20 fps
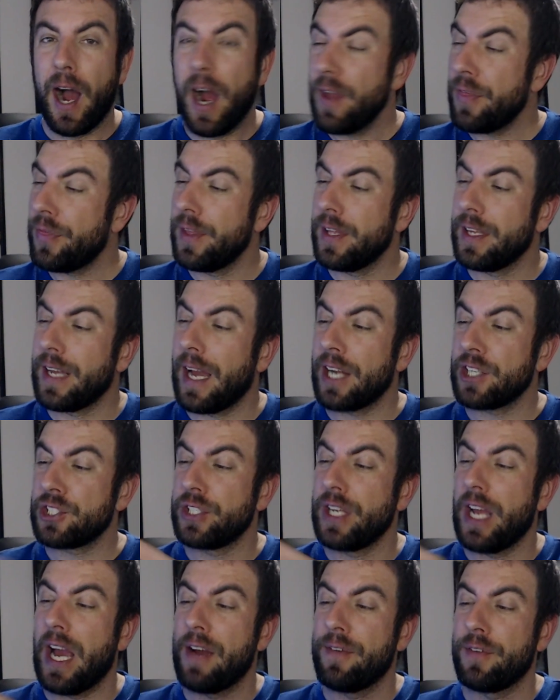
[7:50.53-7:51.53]
I think
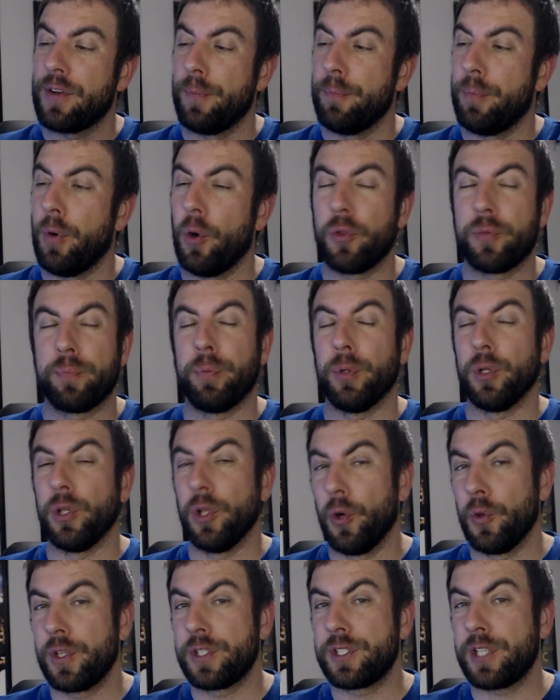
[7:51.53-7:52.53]
actually having them both
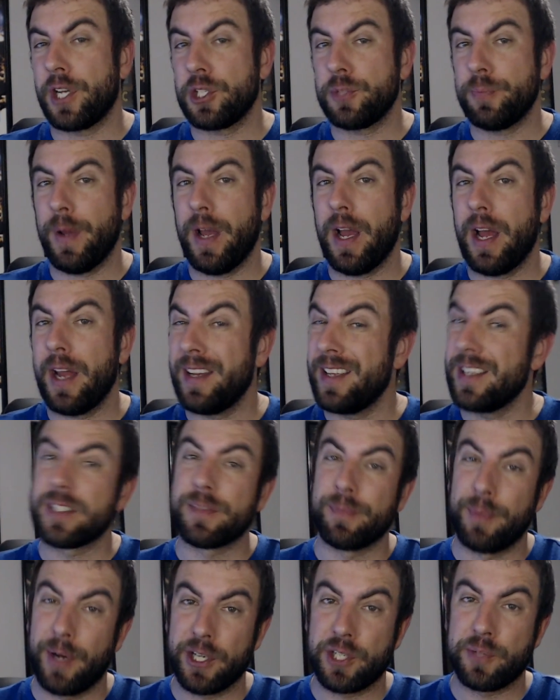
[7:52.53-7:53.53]
below the touchpad
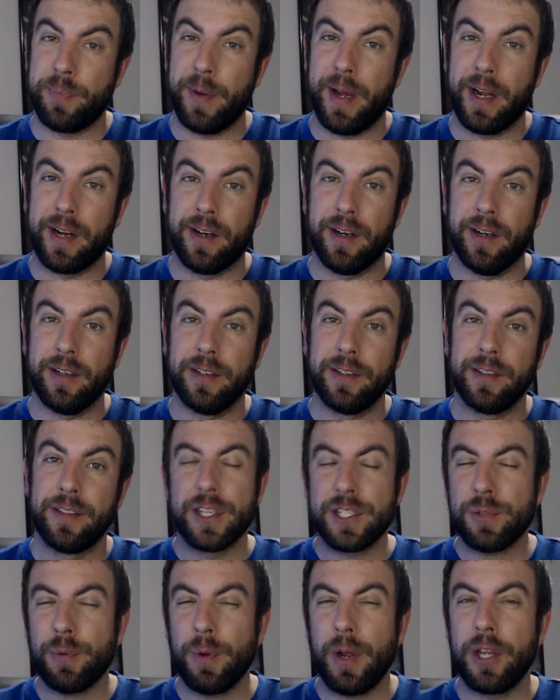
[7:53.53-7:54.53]
is much better.
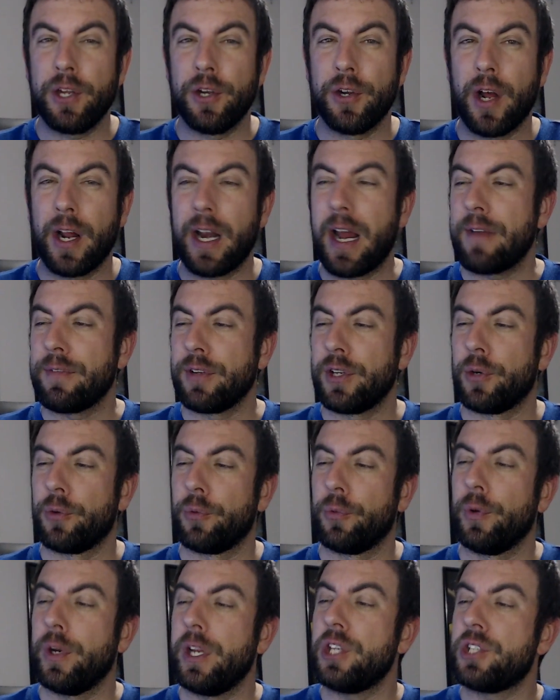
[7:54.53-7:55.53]
This way you're not having to
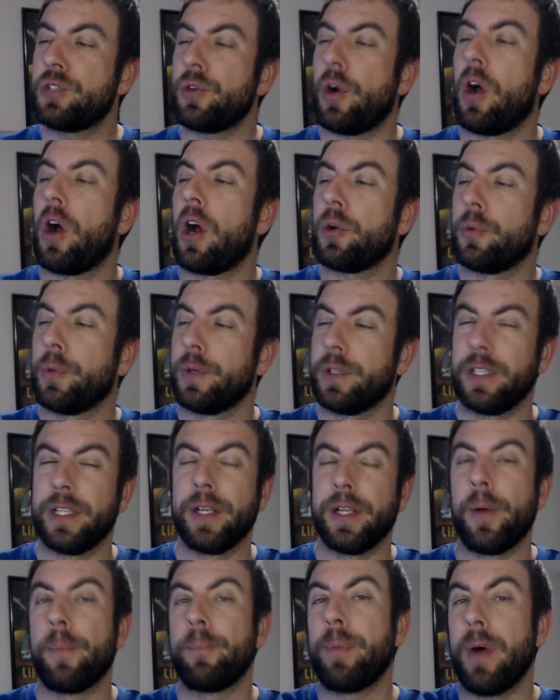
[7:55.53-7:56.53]
reach
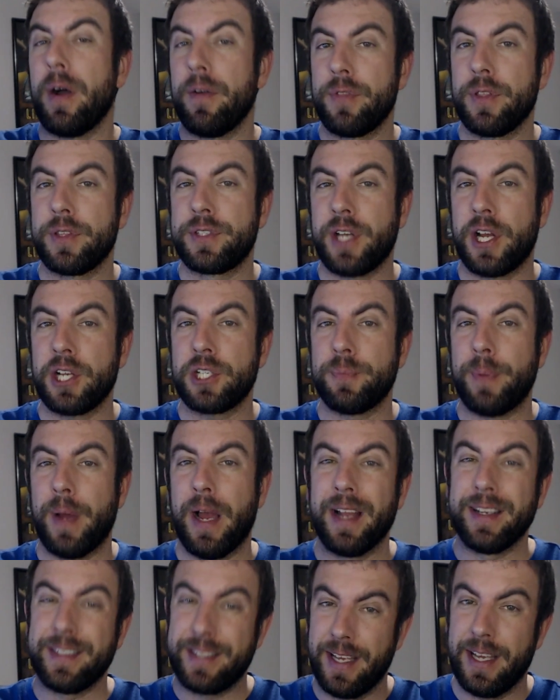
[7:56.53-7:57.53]
awkwardly above the
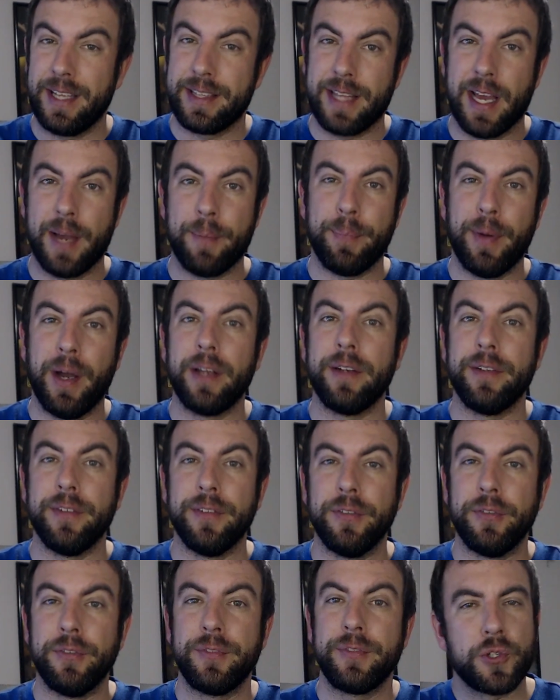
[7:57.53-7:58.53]
touchpad to hit that
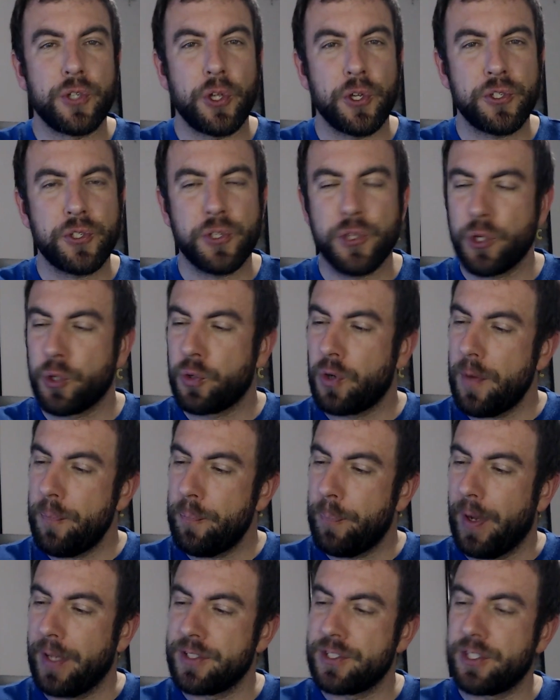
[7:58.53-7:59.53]
button. There's also the
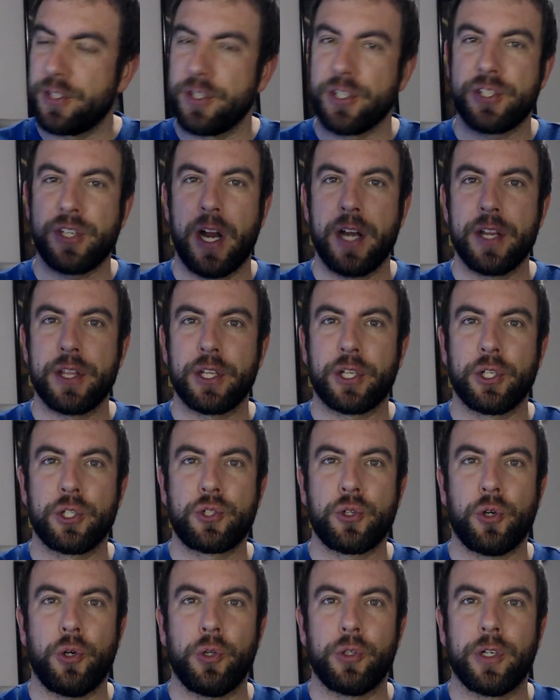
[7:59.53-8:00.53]
grip buttons on the side of the
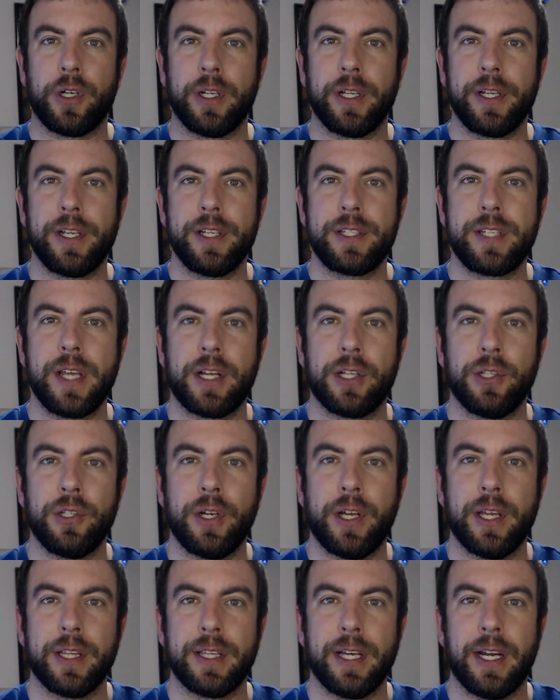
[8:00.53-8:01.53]
controller. I'll let you take a
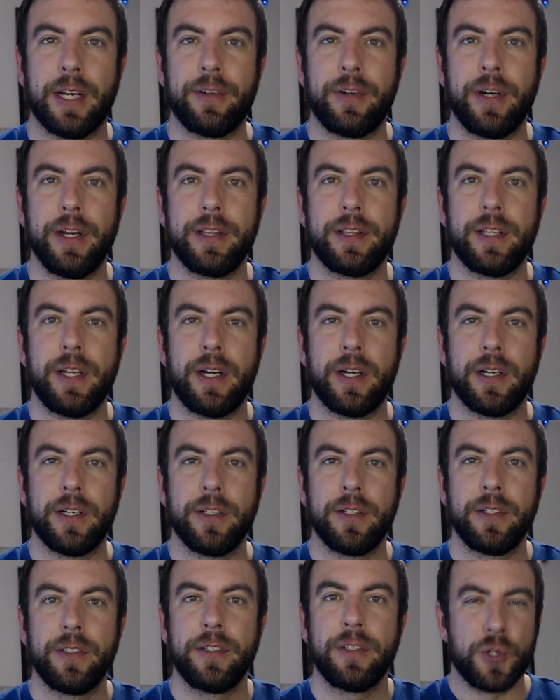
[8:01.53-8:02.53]
look at that right there.